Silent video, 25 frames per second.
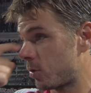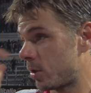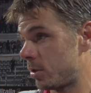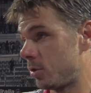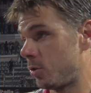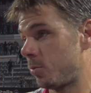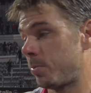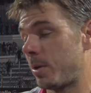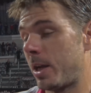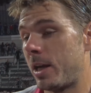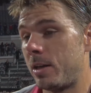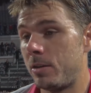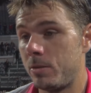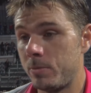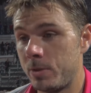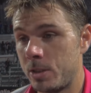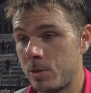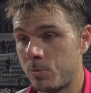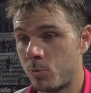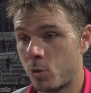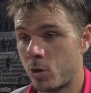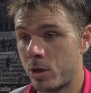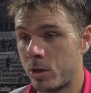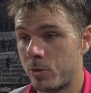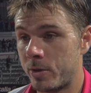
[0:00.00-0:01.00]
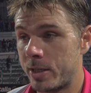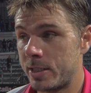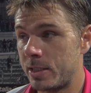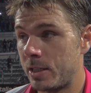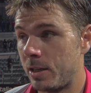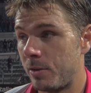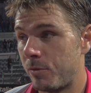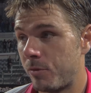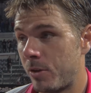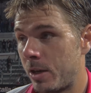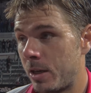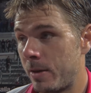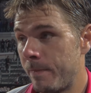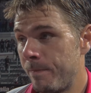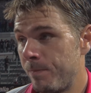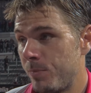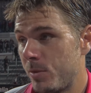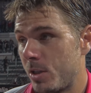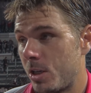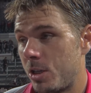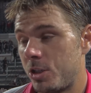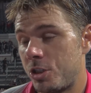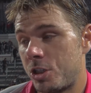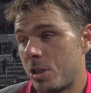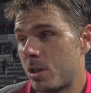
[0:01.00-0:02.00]
Tried to play a little bit more aggressive. And
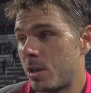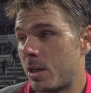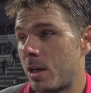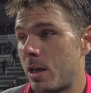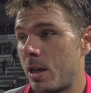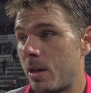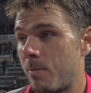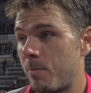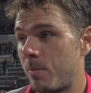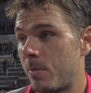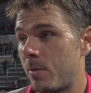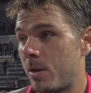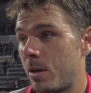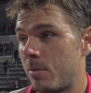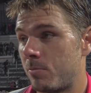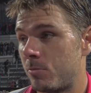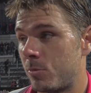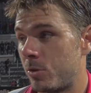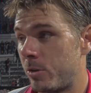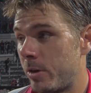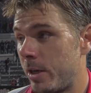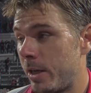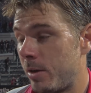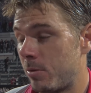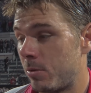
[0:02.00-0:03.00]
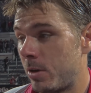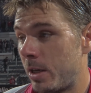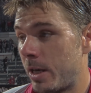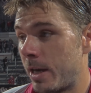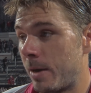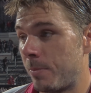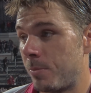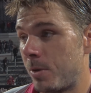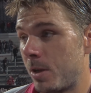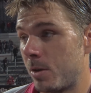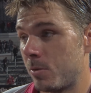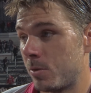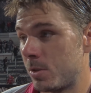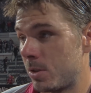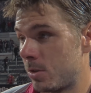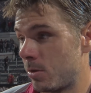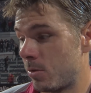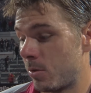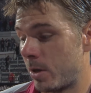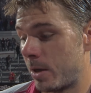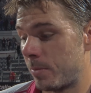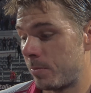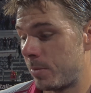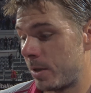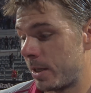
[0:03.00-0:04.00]
in general, I'm, I'm really really happy with
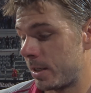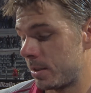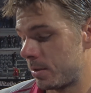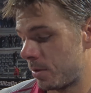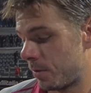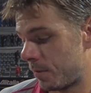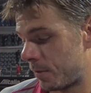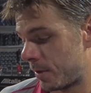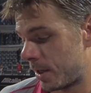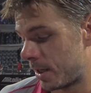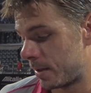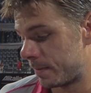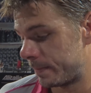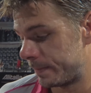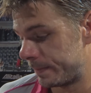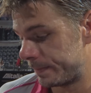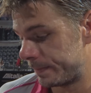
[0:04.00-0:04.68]
the way I'm playing so far.